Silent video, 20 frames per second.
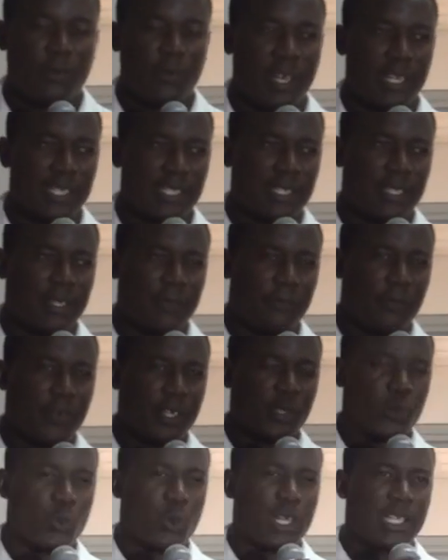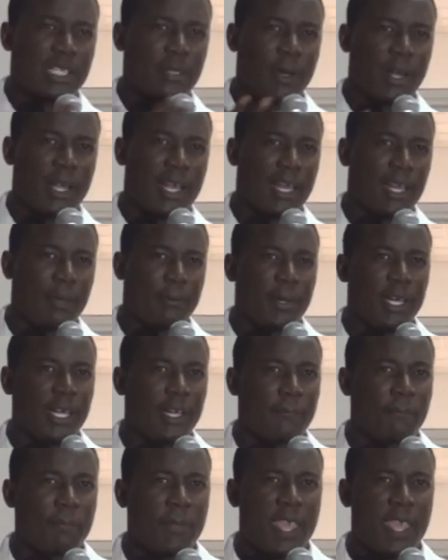fast. The first one is about Calabar.